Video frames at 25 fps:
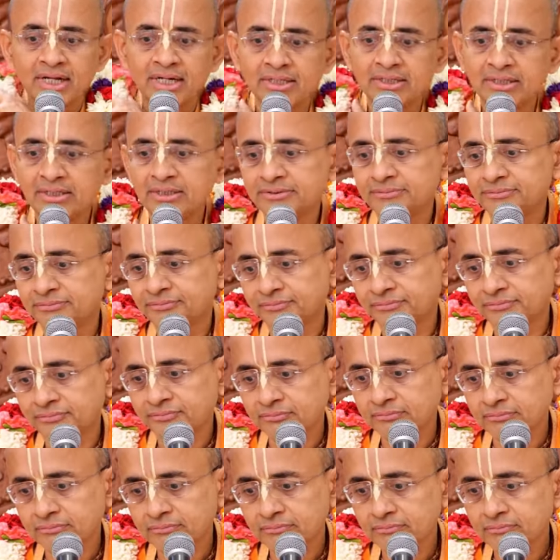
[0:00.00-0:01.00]
and
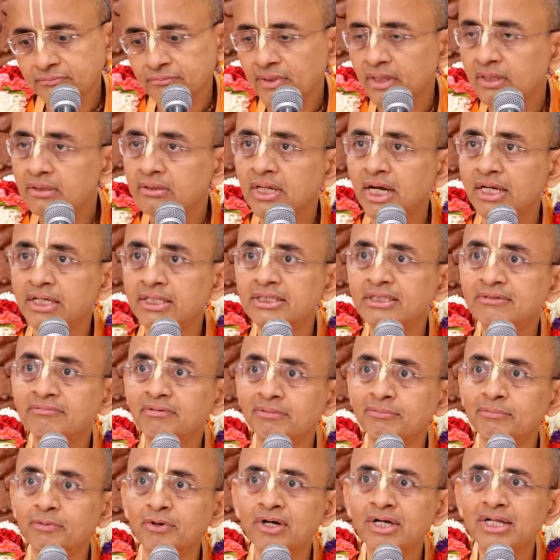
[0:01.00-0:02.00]
that is
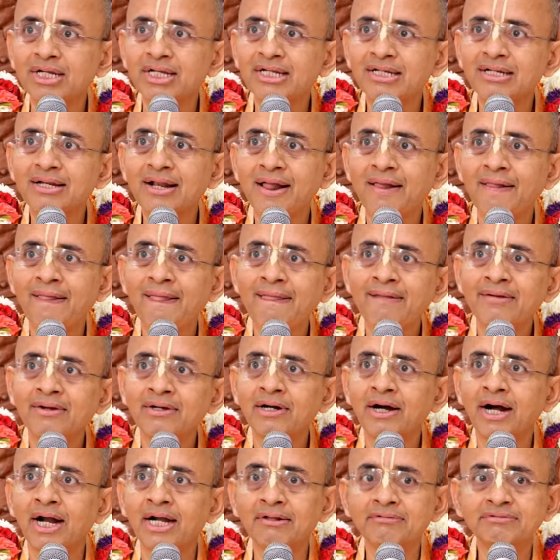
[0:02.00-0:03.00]
even more great.
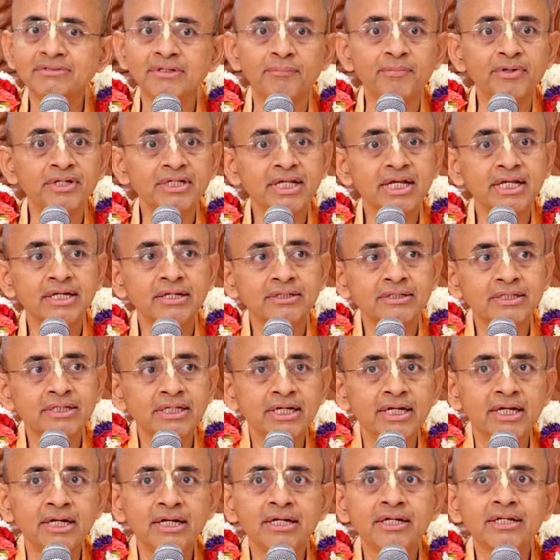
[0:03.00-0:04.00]
And if somebody can
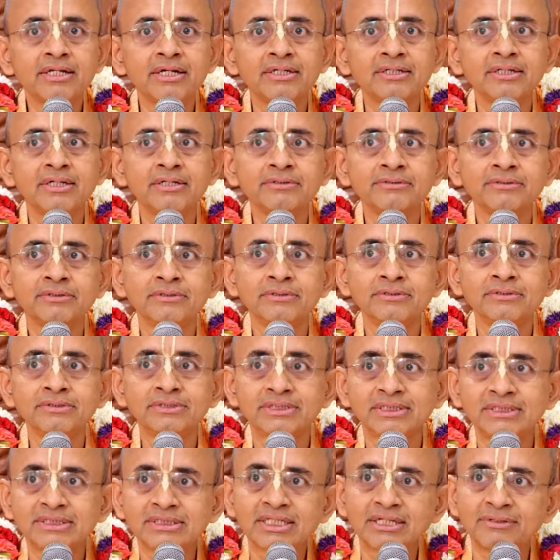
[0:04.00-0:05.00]
create a
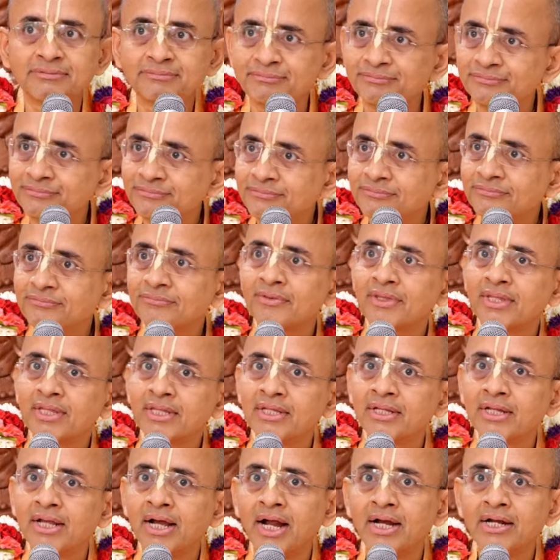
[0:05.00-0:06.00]
system
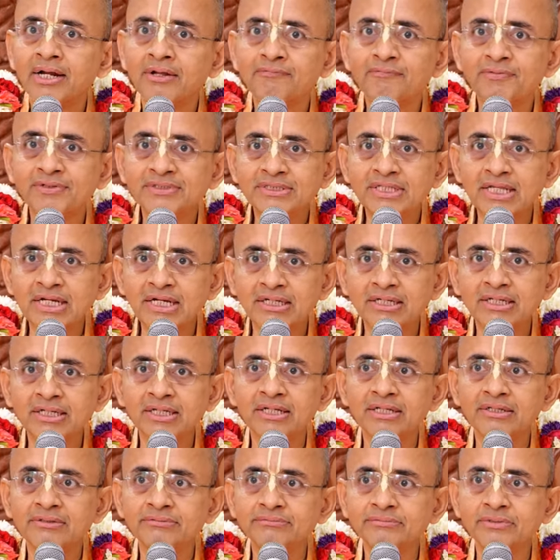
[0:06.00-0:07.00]
and a
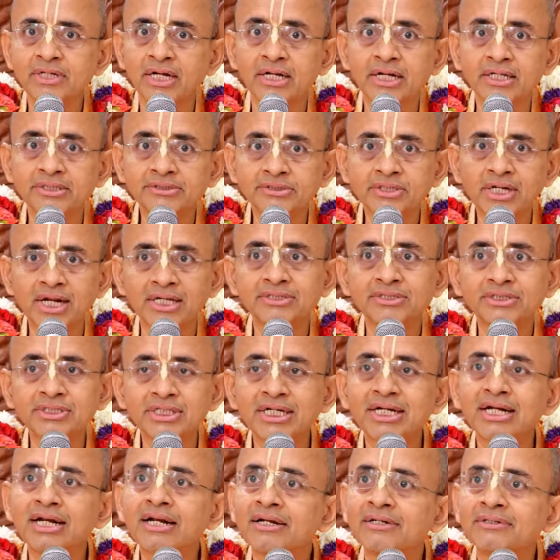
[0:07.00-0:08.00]
facility and a
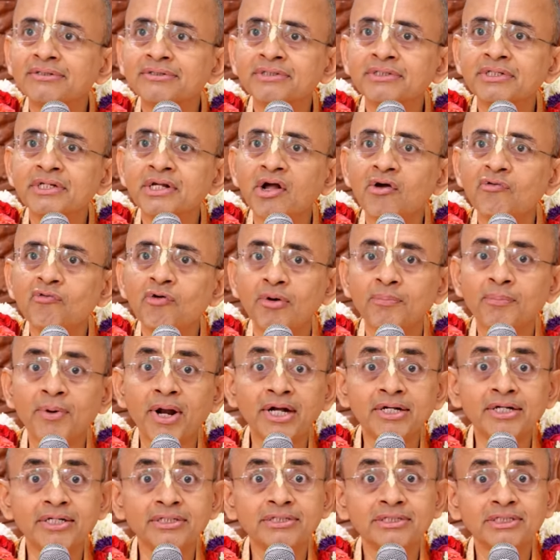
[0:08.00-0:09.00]
structure for
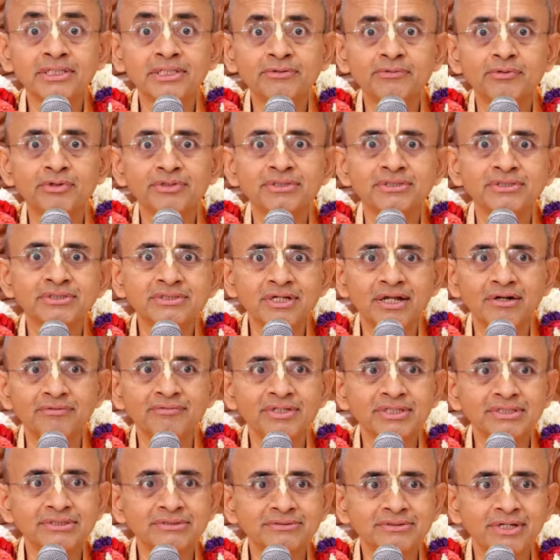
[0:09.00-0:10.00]
practicing devotion
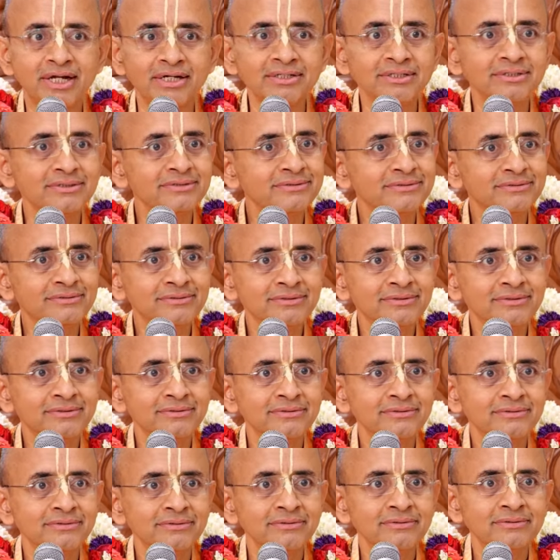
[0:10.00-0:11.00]
service. That is
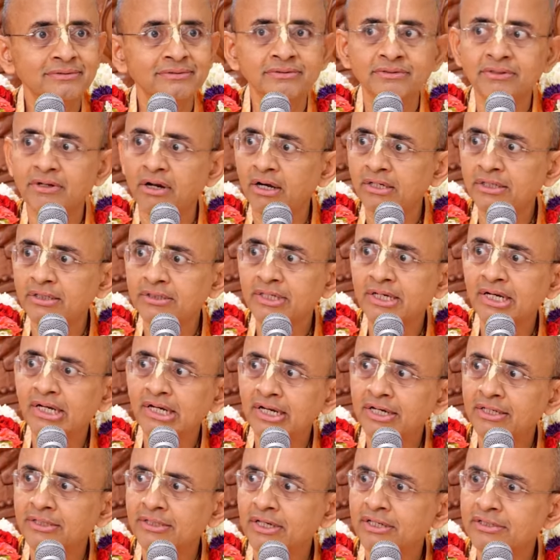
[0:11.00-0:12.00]
not
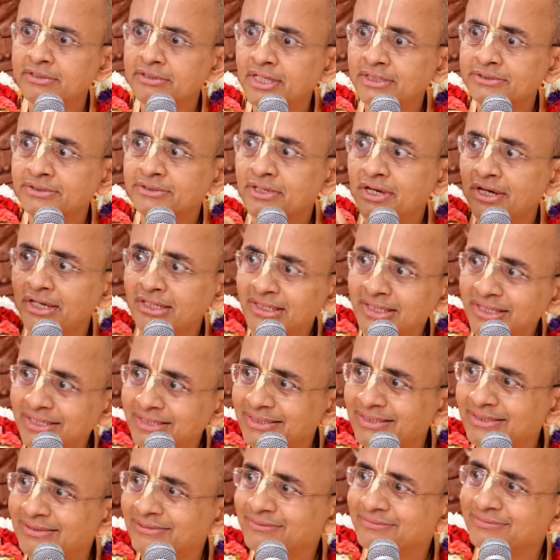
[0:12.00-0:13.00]
great, that is
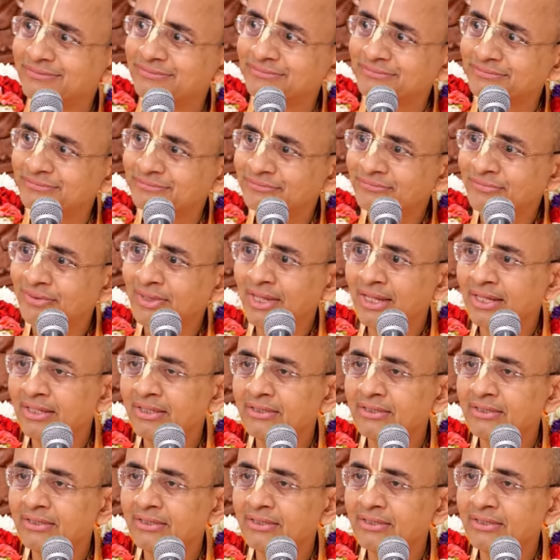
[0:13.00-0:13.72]
extraordinary. Hmm.